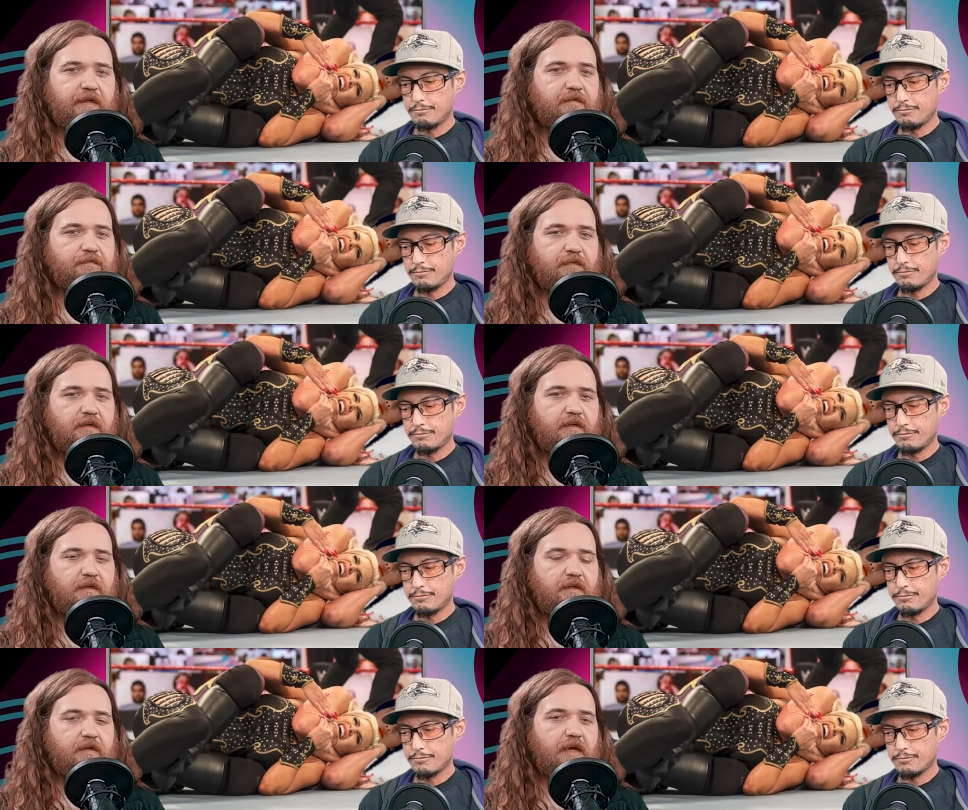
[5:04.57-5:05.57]
Speaker 1: like
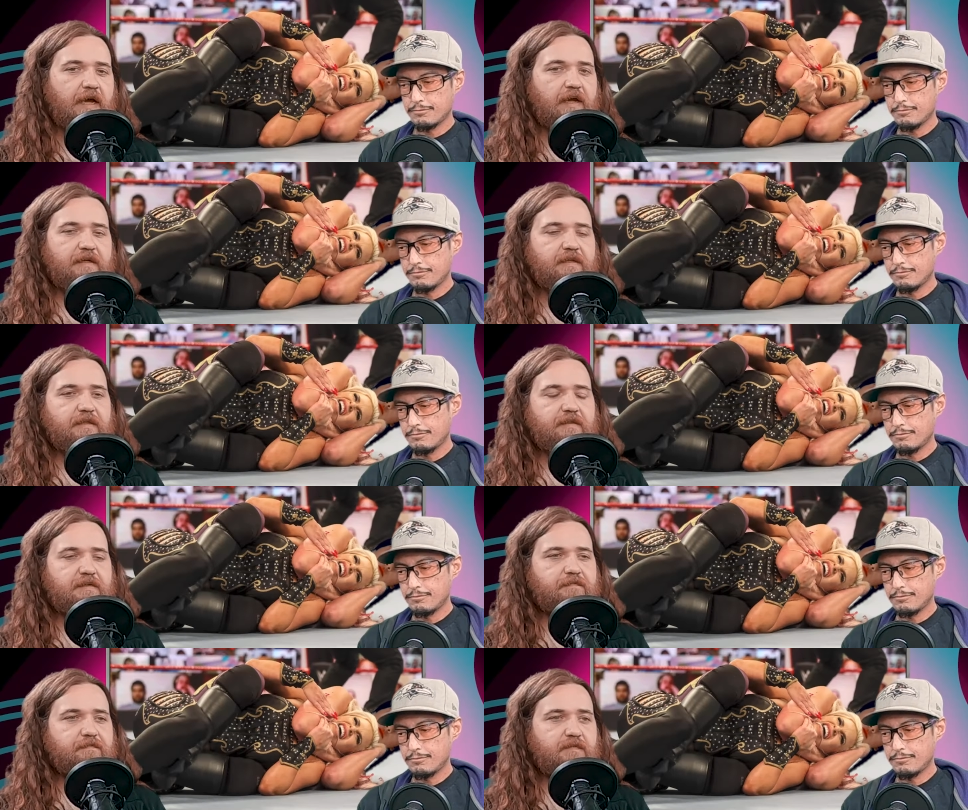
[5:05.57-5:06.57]
uh
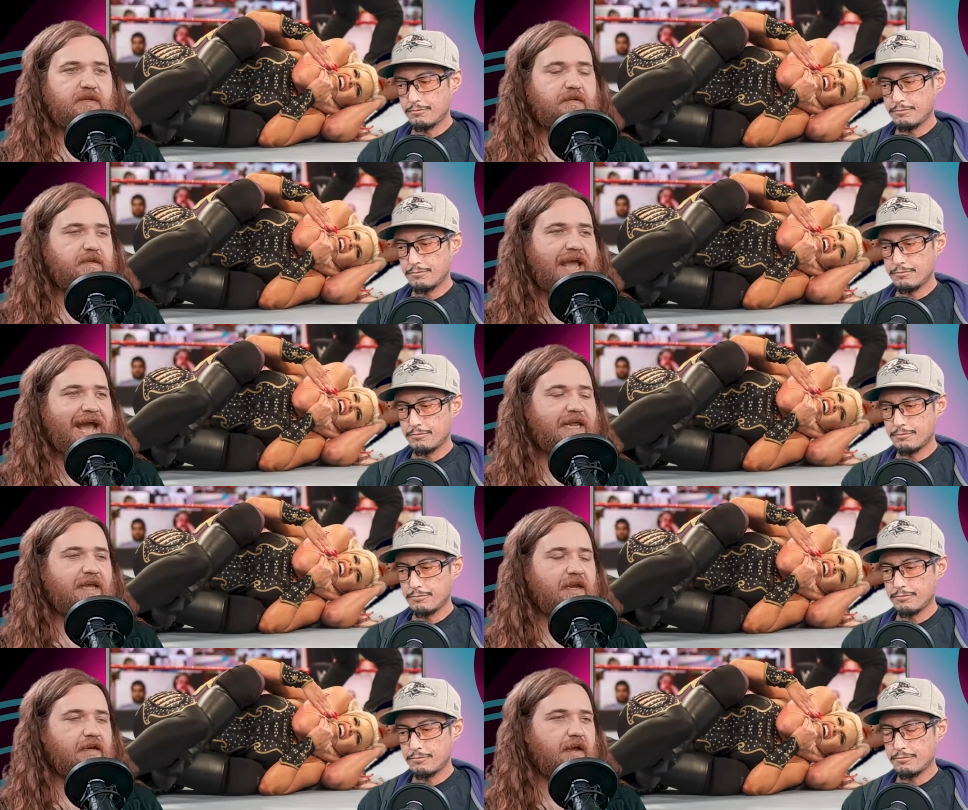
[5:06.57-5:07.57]

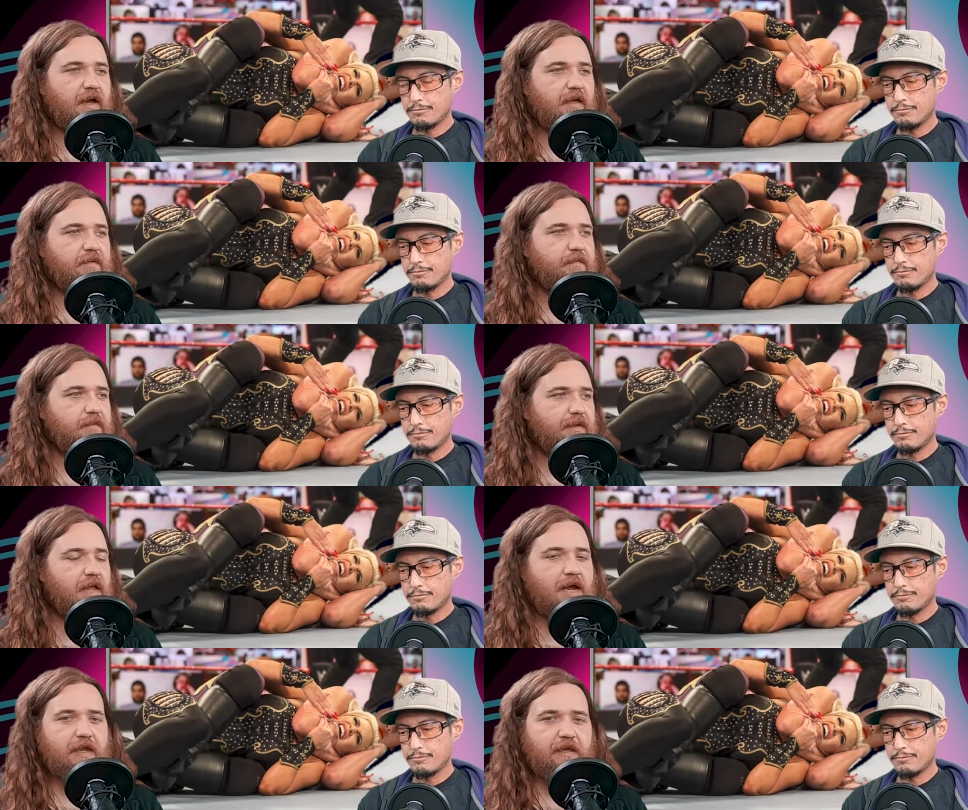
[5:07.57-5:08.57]
Natty and uh
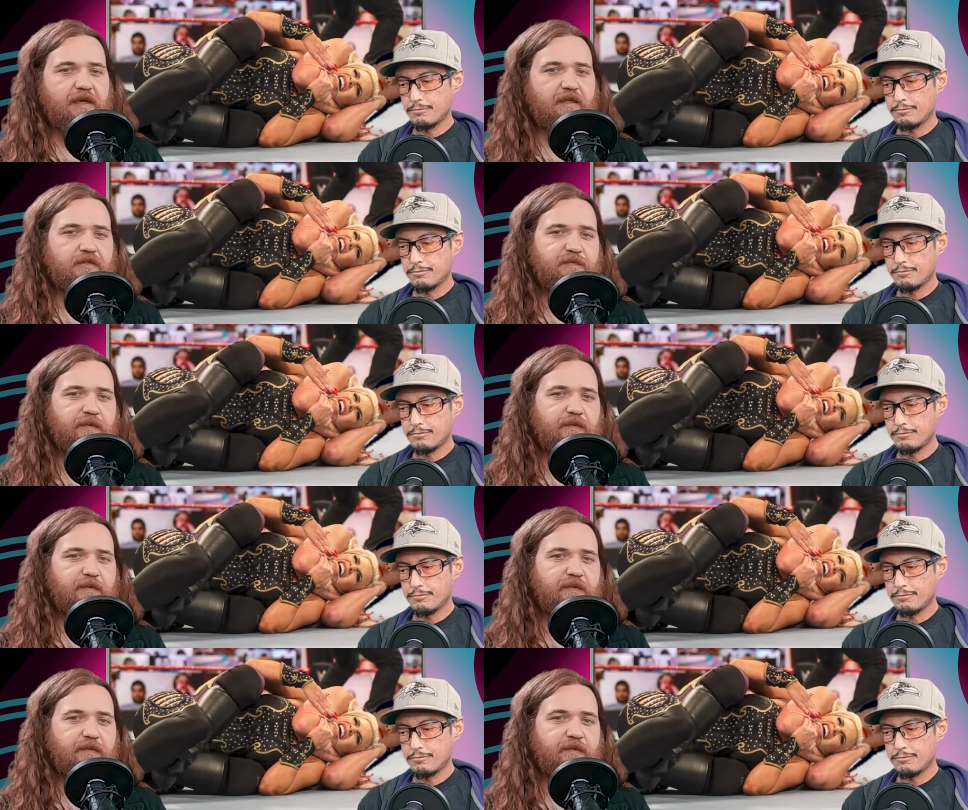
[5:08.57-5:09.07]
Lana you, you